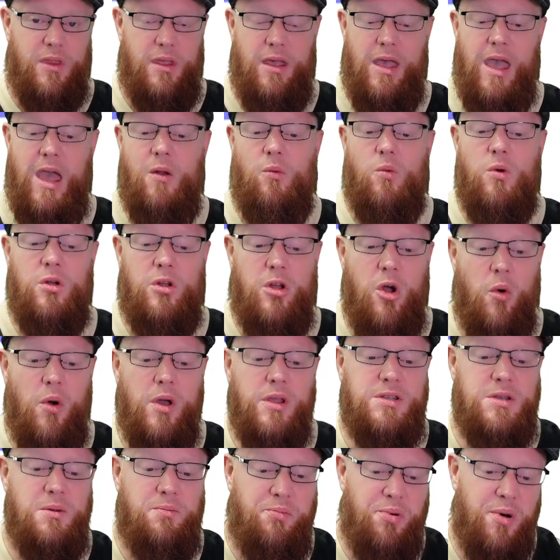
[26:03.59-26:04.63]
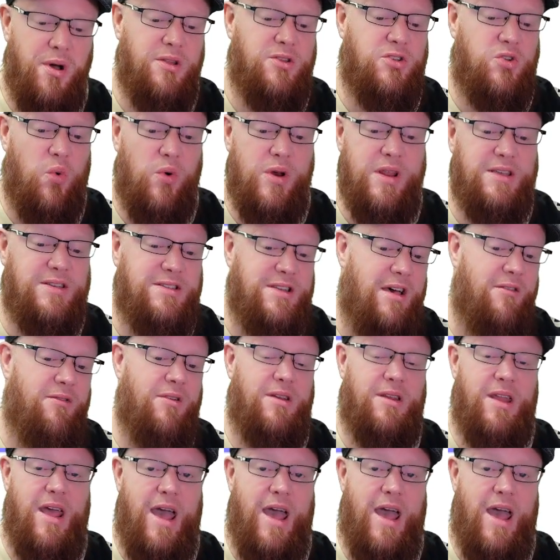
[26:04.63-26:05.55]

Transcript: and we're going to put 27